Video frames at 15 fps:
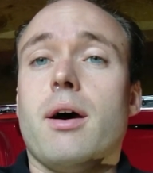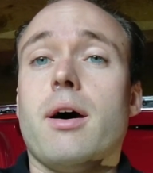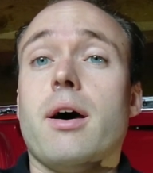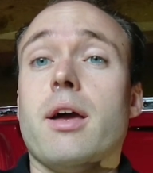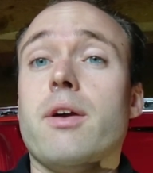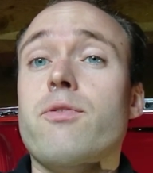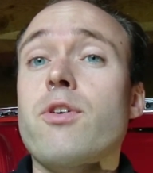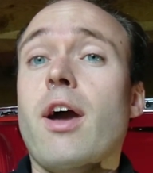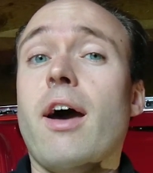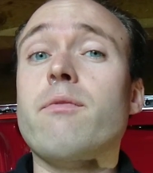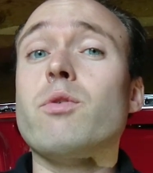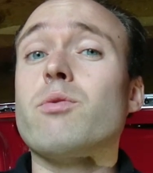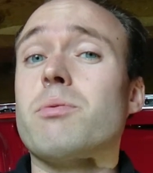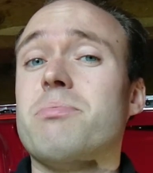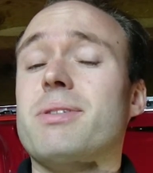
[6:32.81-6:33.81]
Uh, if you
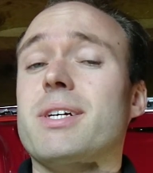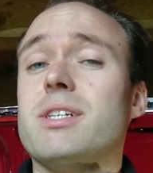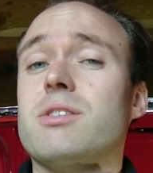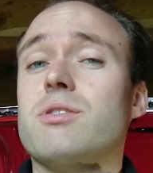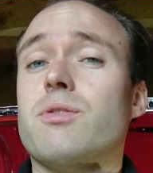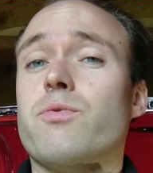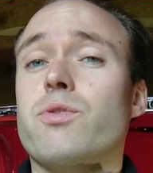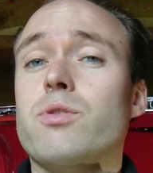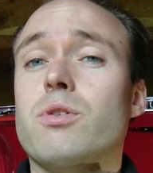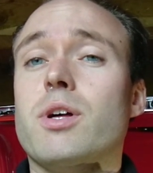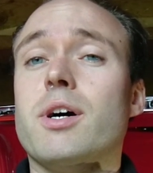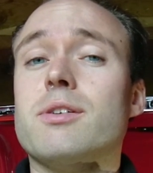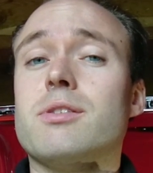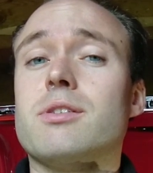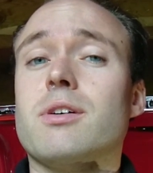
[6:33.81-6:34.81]
haven't replaced your fuel
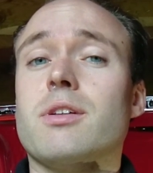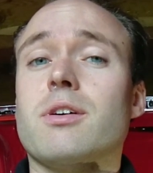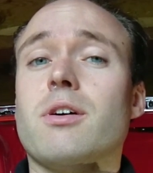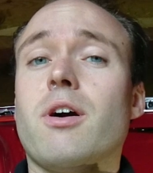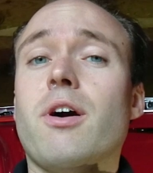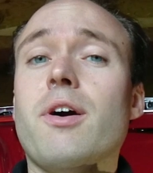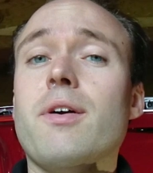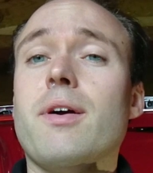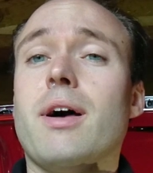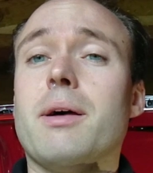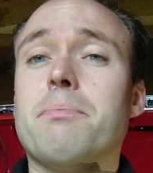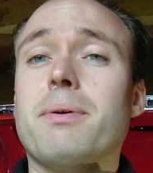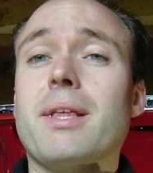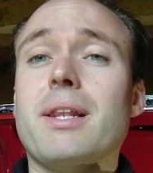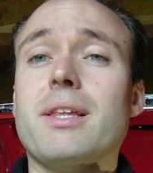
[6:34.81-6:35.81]
hoses on the car,
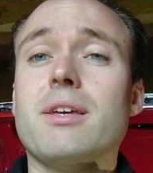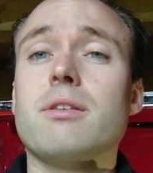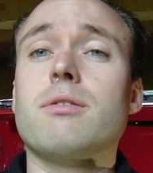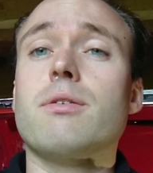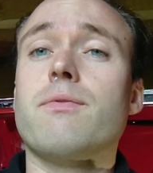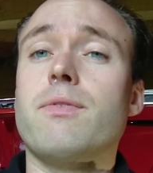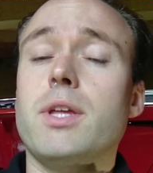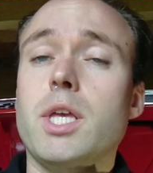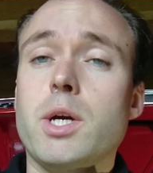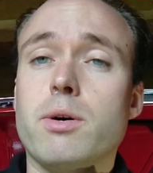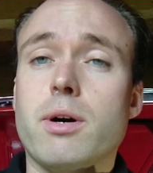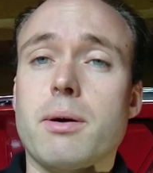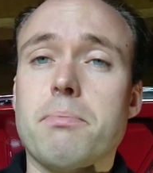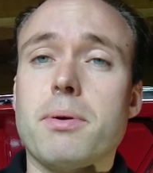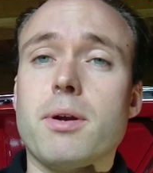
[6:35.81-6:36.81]
I'll put a link to a
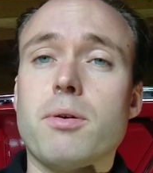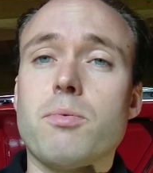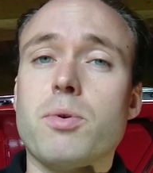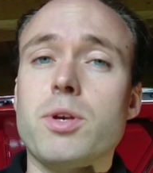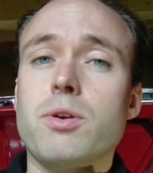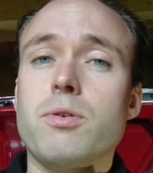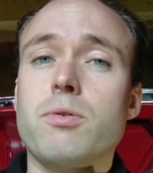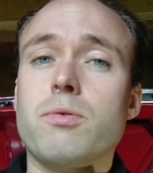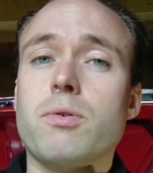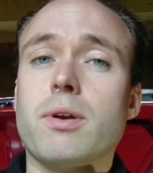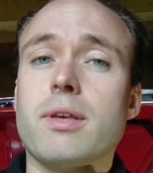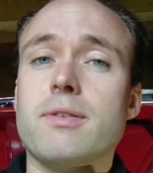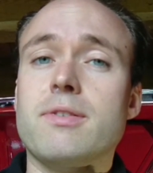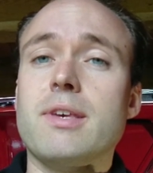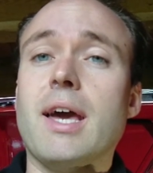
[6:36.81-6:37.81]
video up here where you
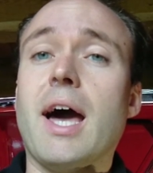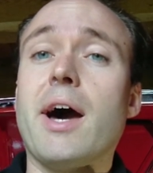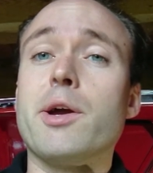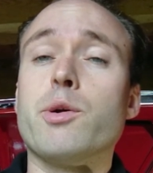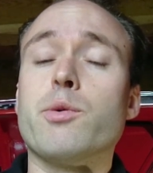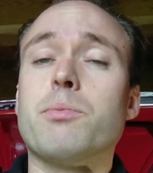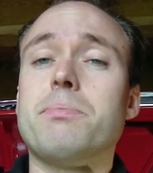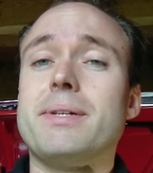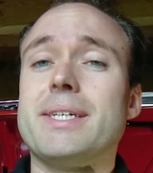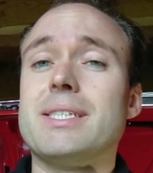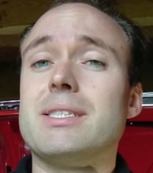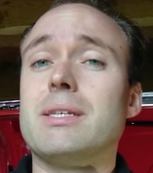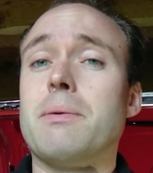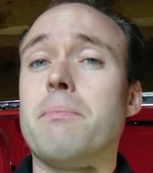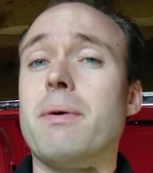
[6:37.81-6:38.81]
can see how you
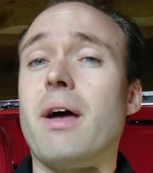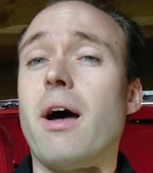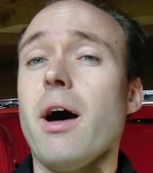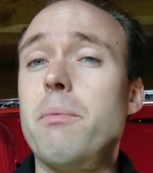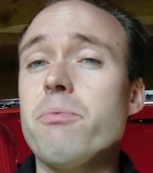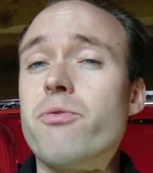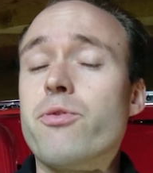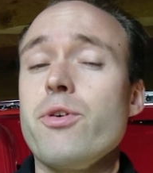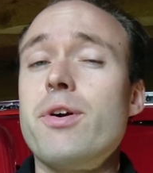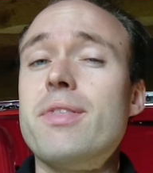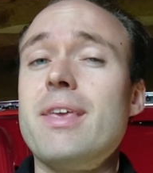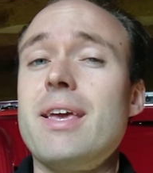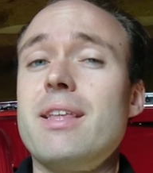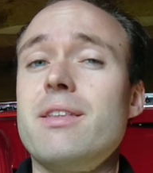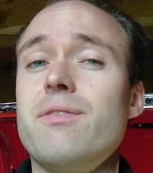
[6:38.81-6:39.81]
replace them up
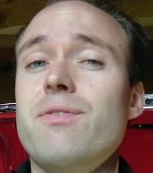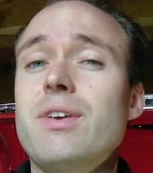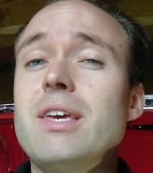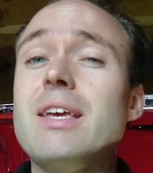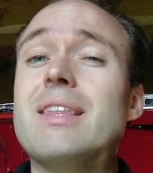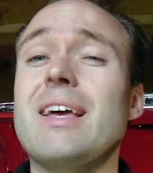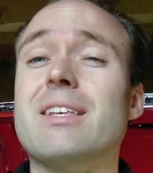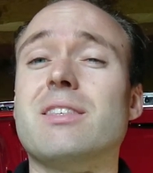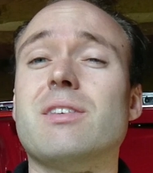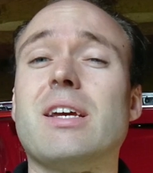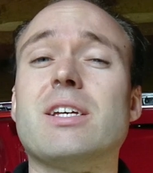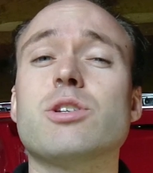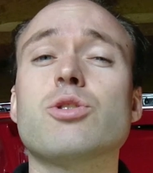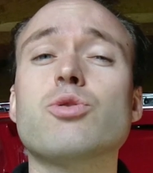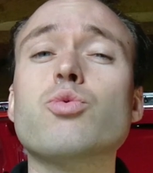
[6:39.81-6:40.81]
front in the V, and that's
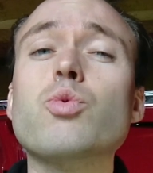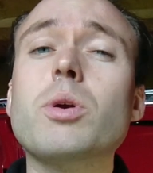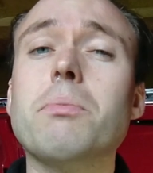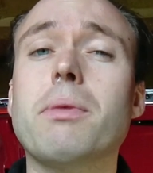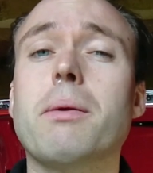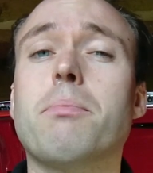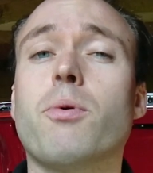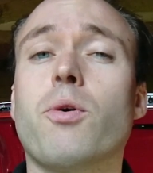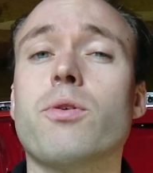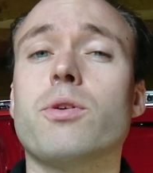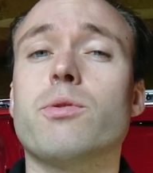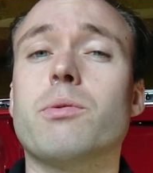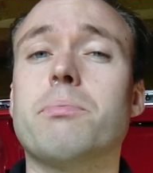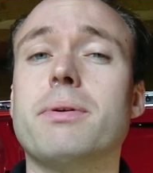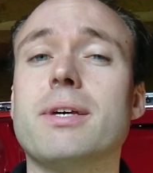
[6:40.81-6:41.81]
extremely
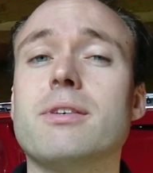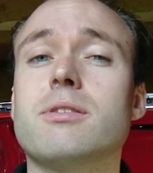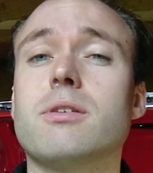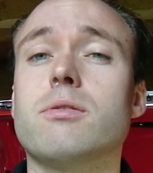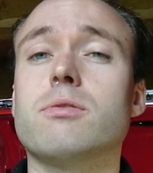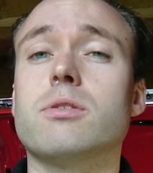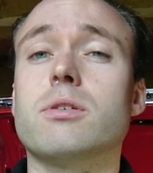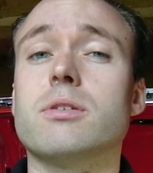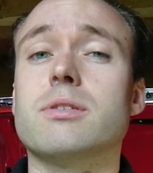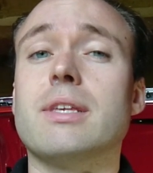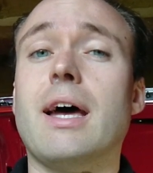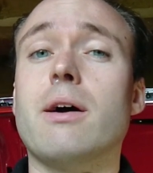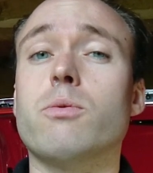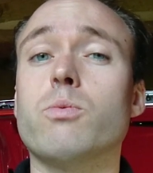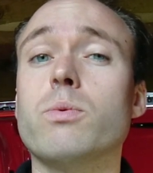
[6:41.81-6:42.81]
important to replace those because
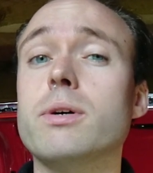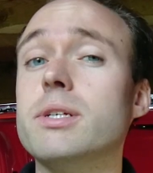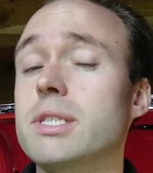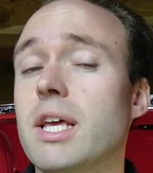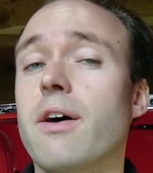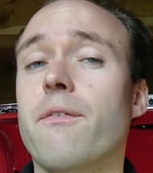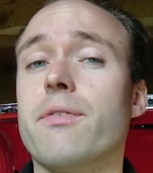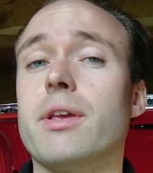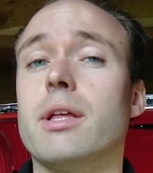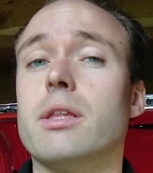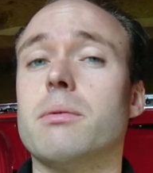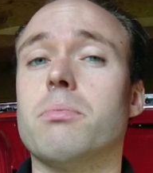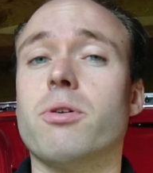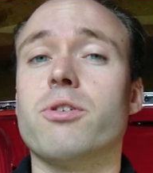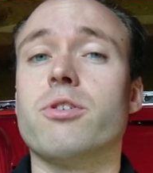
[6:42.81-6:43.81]
that will
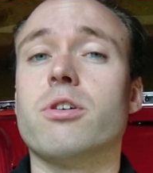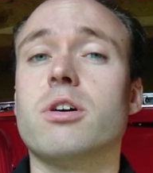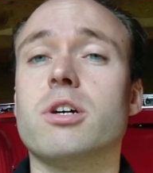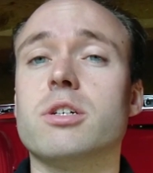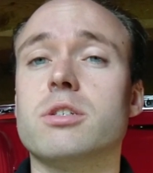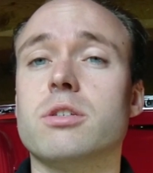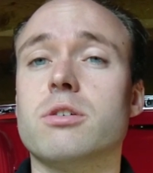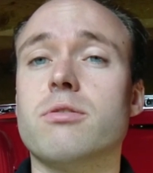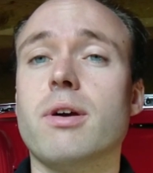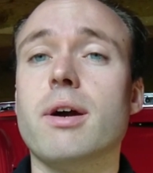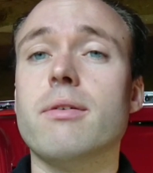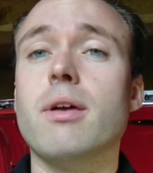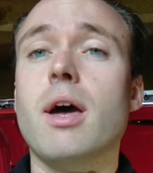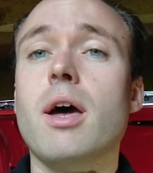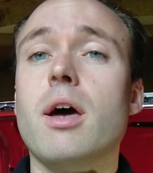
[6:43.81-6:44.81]
definitely burn your car to the
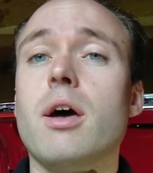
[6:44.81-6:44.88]
ground.